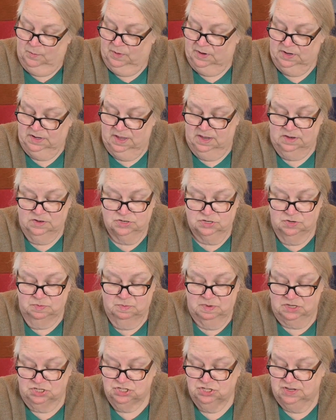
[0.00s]
get it too
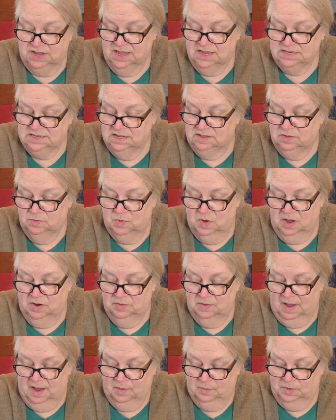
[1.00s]
much. You can't take the
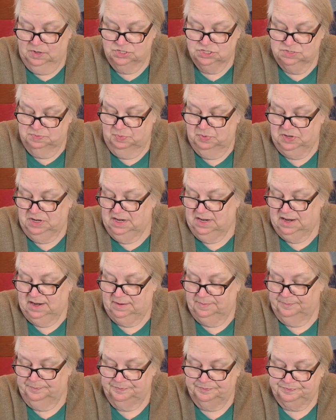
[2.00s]
water out once you put it
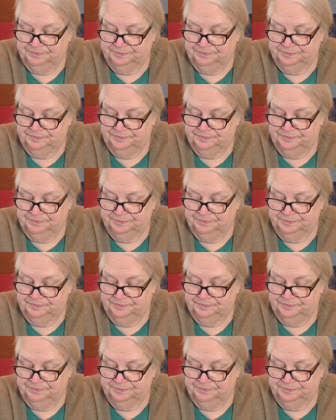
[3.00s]
in.